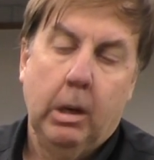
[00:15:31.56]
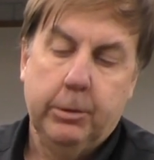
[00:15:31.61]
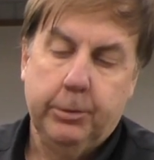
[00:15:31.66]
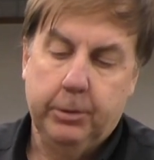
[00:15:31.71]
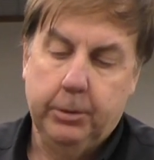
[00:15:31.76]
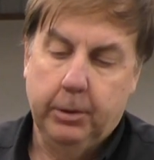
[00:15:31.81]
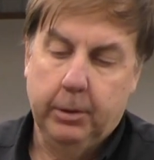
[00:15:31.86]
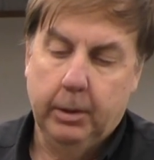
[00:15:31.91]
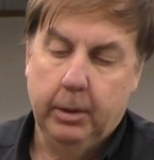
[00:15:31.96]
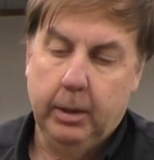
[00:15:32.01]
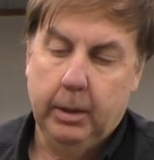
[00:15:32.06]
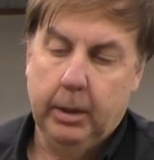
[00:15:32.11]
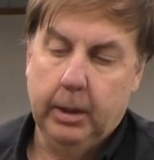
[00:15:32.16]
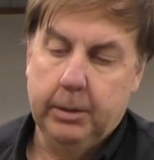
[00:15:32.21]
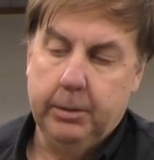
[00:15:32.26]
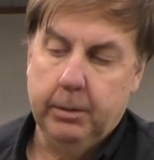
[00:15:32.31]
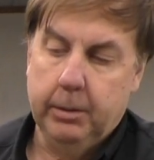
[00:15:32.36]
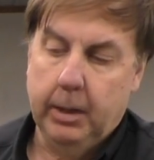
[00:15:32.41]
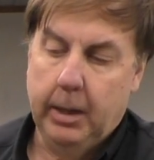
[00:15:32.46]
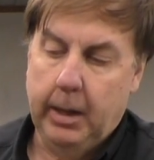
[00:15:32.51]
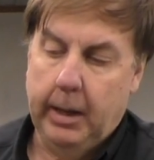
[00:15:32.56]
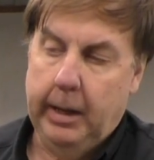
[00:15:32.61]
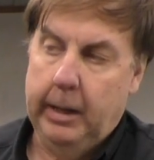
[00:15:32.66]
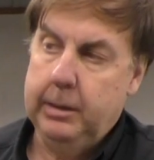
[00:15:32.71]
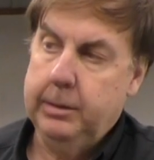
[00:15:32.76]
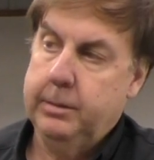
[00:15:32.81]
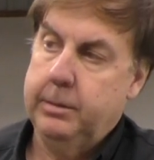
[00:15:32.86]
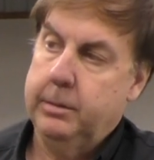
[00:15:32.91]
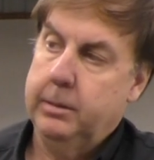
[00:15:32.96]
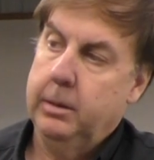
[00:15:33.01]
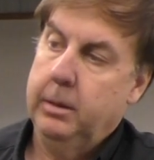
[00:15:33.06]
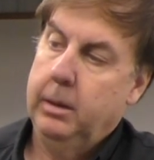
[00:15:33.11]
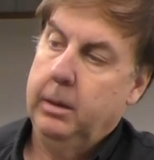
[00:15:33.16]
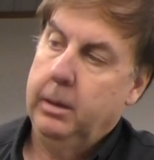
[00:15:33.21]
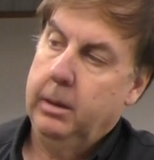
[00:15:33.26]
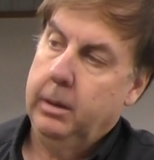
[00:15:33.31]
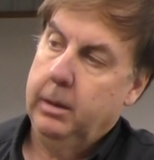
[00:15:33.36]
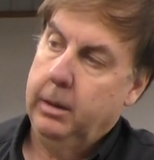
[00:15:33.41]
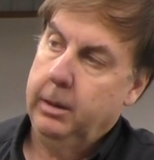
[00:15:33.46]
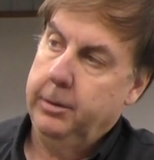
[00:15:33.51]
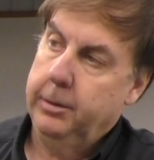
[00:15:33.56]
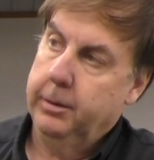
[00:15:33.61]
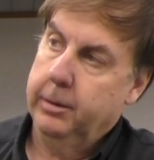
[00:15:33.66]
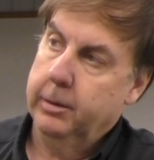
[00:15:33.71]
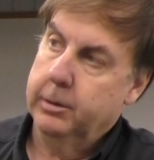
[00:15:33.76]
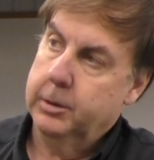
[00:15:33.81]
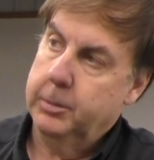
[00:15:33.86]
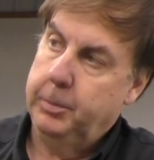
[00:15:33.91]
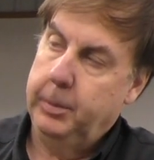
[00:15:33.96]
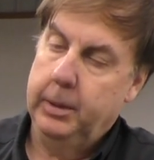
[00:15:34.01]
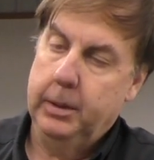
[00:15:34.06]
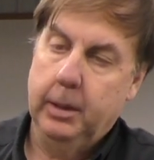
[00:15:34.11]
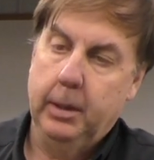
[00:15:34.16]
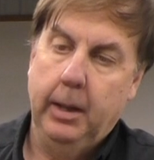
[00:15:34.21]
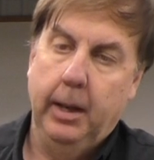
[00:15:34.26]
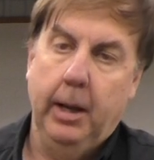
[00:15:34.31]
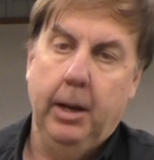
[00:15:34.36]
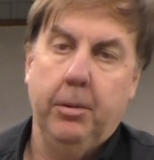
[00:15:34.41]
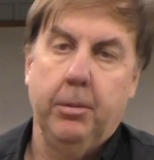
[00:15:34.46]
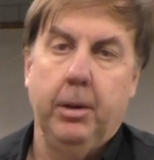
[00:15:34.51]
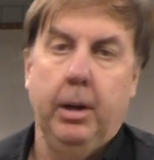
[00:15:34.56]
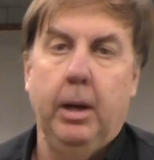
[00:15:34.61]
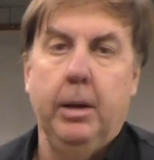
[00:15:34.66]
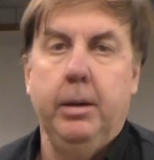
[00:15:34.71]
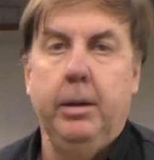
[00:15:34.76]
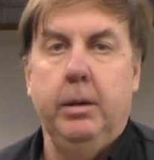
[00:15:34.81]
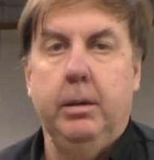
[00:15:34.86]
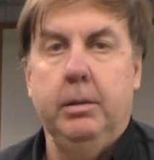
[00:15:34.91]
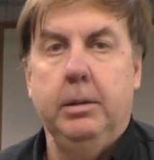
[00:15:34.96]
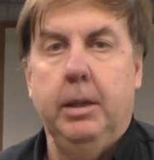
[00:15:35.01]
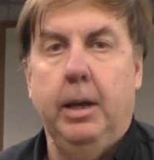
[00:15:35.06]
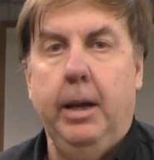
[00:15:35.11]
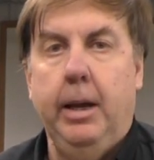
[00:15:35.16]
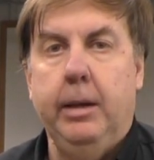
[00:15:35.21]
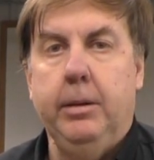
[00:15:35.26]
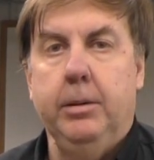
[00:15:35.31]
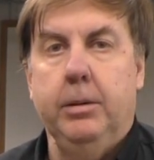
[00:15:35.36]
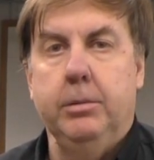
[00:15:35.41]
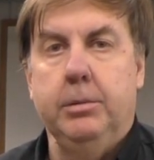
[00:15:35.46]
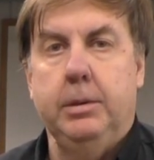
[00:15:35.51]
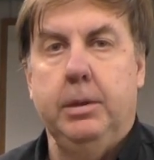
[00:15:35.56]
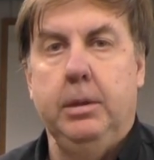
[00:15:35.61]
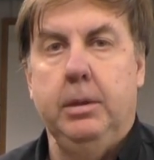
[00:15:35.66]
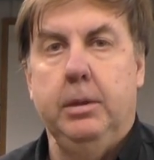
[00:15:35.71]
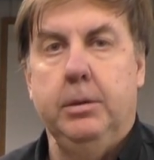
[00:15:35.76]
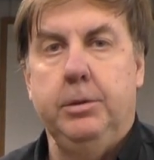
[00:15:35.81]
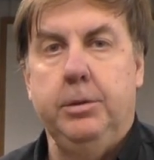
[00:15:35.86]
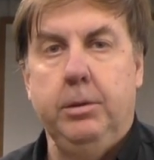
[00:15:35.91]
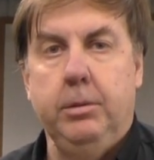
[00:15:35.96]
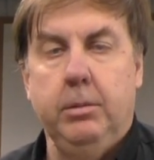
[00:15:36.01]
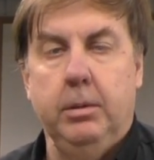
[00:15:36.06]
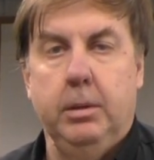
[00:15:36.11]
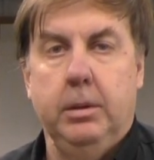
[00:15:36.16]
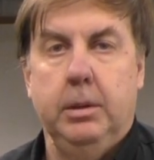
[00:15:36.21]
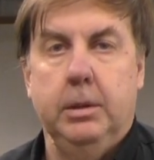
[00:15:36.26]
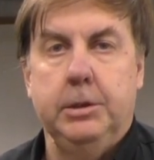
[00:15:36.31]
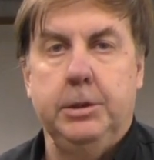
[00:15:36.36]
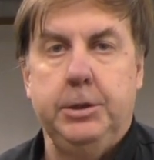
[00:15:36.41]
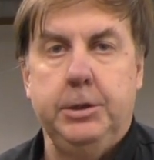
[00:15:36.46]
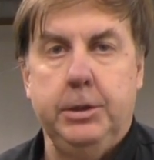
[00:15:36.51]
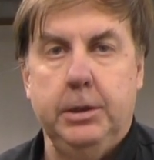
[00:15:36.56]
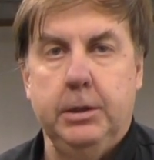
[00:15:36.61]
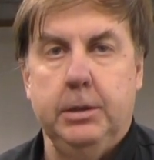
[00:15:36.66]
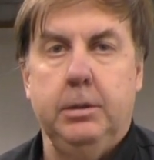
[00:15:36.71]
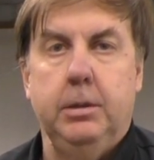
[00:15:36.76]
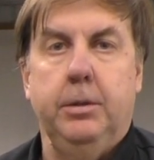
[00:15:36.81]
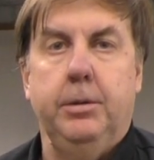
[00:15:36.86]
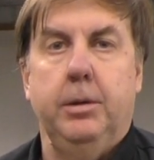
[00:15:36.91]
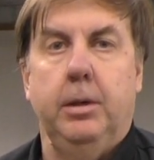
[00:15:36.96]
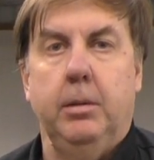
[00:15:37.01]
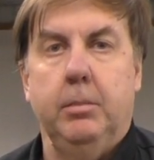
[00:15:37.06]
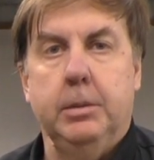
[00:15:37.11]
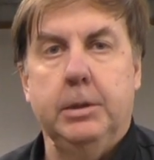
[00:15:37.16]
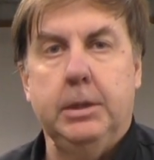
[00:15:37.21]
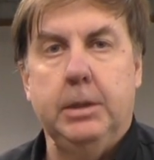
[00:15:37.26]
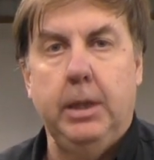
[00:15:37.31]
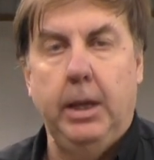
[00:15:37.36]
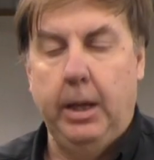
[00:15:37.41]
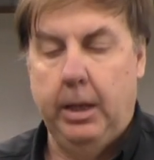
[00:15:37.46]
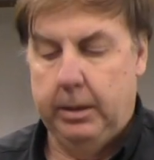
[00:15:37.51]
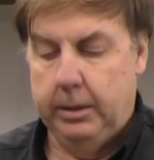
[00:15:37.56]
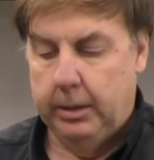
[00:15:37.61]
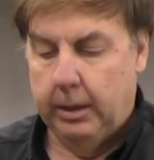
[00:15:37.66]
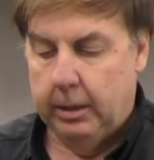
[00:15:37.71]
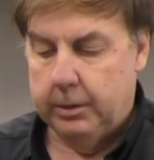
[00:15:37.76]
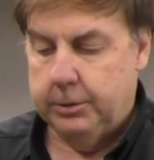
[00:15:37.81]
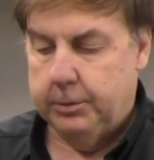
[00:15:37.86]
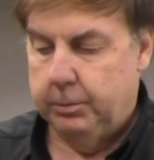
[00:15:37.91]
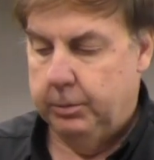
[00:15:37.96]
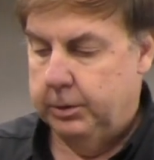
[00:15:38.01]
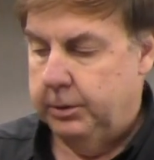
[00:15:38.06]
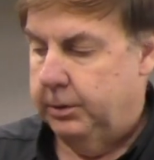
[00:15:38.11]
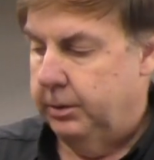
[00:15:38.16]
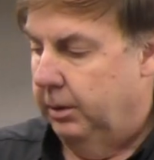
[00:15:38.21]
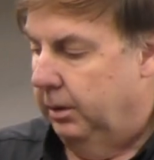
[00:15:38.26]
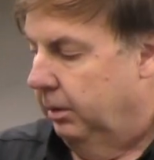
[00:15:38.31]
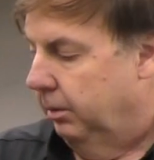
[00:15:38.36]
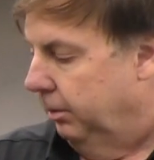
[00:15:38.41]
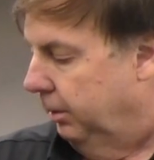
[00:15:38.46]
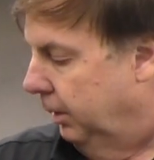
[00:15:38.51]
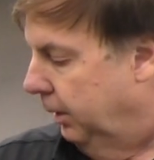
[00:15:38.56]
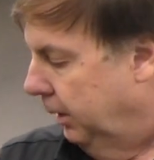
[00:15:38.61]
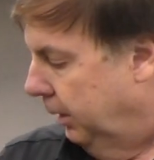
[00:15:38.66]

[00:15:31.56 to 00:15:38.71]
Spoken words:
So you're going to get to the house and you're going to spend an hour out here diagnosing this unit that's just a thermostat not switched on.